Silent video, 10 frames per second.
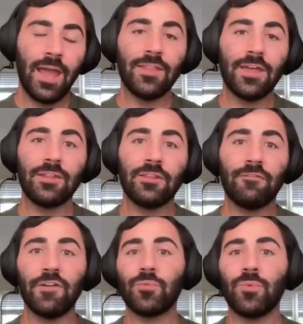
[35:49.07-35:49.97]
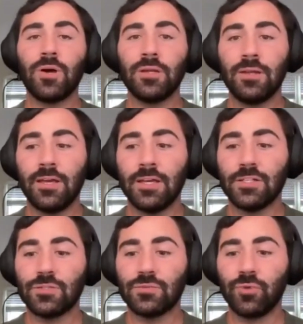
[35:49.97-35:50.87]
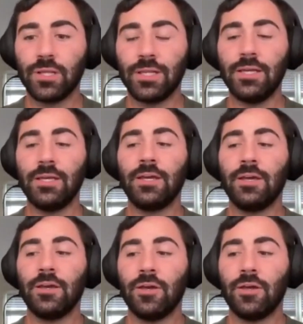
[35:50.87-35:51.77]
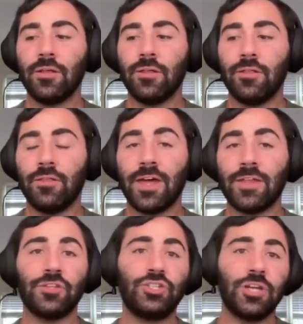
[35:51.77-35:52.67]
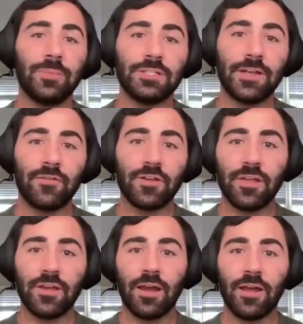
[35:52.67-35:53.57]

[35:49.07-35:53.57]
And then the fifth one is really that the gym is everything.